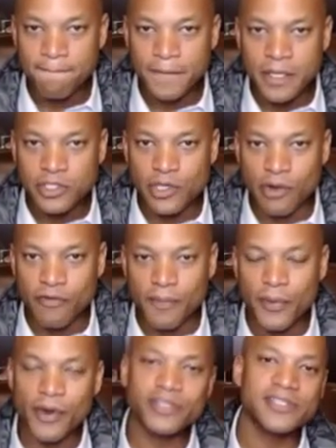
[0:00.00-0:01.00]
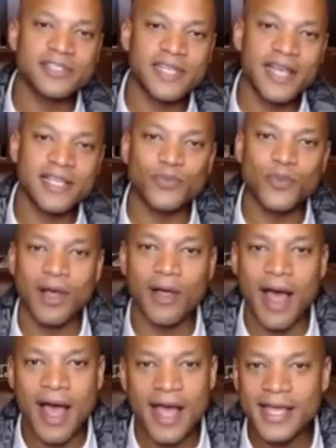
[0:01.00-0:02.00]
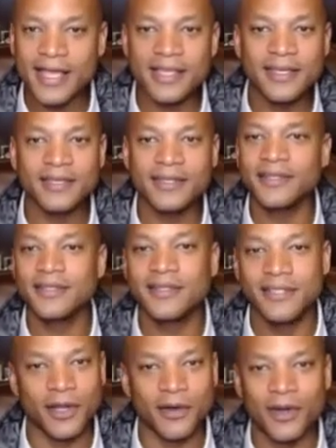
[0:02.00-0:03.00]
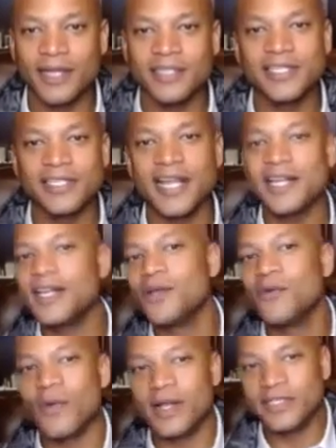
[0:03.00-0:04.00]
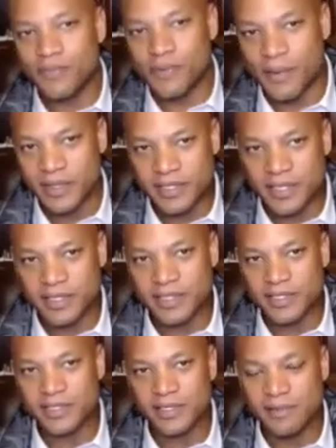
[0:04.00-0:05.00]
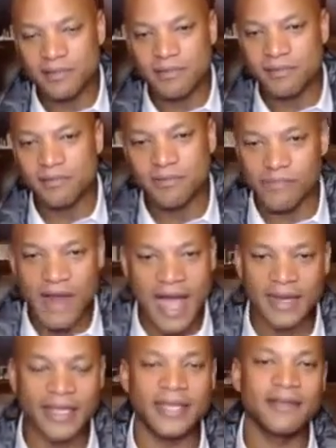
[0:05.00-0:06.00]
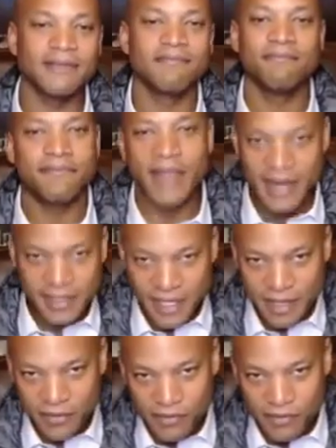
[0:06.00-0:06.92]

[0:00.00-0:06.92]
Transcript: So if a person says, well, attending a white supremacist rally, that is